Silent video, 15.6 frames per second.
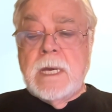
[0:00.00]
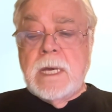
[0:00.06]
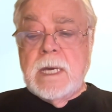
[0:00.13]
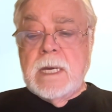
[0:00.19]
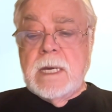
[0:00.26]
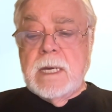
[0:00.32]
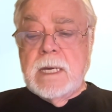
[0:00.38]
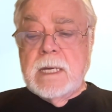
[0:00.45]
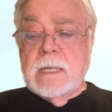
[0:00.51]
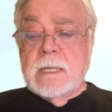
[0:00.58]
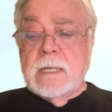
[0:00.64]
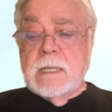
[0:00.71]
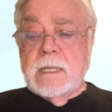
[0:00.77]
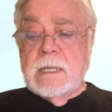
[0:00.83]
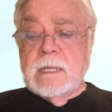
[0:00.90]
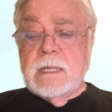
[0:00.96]

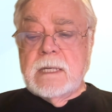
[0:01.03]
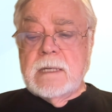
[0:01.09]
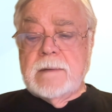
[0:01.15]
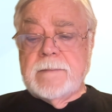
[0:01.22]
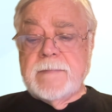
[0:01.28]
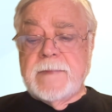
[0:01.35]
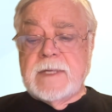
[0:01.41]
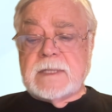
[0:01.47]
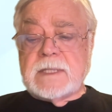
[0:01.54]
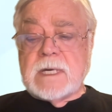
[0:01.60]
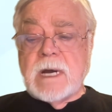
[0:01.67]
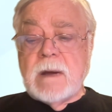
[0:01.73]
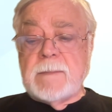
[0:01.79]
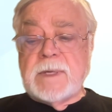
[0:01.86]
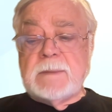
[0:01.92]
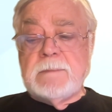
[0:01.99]
And this
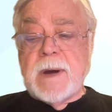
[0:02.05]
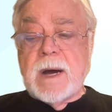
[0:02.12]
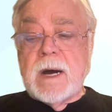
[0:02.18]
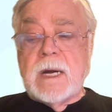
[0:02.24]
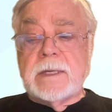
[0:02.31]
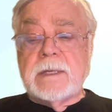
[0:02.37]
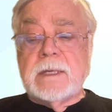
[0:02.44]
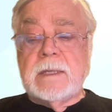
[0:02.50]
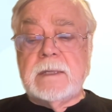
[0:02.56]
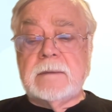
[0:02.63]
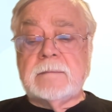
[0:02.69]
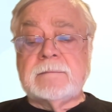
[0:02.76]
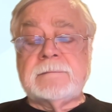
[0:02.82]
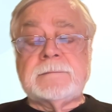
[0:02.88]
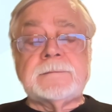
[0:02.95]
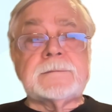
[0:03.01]
common bond
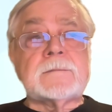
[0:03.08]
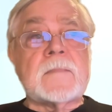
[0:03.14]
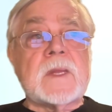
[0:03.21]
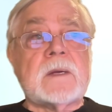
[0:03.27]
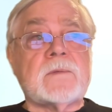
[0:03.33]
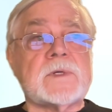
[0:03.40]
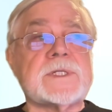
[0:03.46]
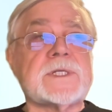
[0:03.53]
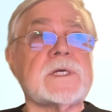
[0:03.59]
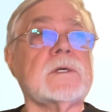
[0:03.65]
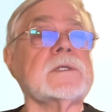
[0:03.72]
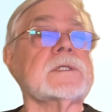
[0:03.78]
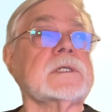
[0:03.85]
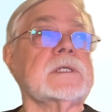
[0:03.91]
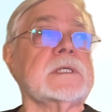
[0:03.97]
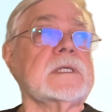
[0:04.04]

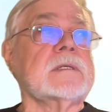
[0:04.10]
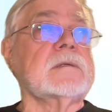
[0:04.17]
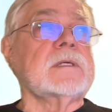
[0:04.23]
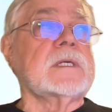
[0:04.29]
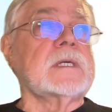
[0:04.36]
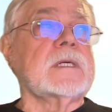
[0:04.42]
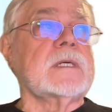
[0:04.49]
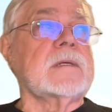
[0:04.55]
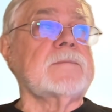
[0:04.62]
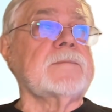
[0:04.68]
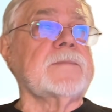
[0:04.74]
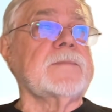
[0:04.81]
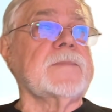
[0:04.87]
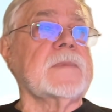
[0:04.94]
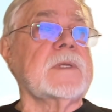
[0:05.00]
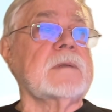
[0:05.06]
resulted in
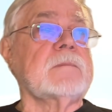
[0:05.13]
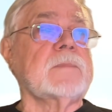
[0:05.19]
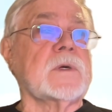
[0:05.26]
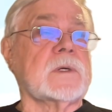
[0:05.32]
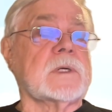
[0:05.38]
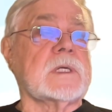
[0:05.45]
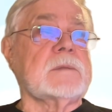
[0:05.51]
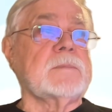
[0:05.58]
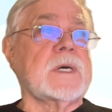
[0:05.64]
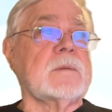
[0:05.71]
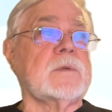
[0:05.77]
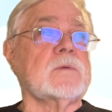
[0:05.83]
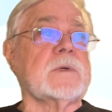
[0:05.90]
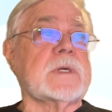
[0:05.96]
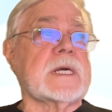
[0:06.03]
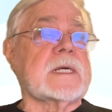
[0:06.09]
the Berkeley
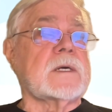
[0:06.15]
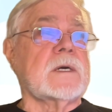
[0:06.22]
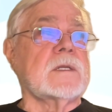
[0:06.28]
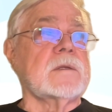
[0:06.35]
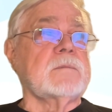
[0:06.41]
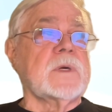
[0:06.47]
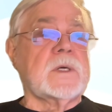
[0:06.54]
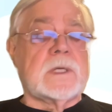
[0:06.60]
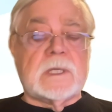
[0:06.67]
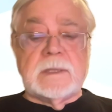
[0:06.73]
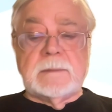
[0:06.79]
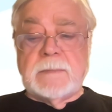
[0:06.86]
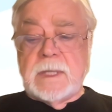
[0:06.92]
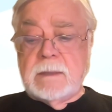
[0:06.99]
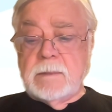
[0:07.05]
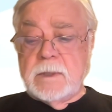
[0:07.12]
bubble, what I call the Berkeley
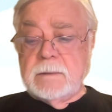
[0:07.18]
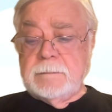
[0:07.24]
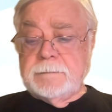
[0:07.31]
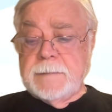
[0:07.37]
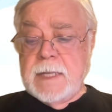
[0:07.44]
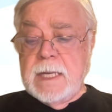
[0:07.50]
bubble.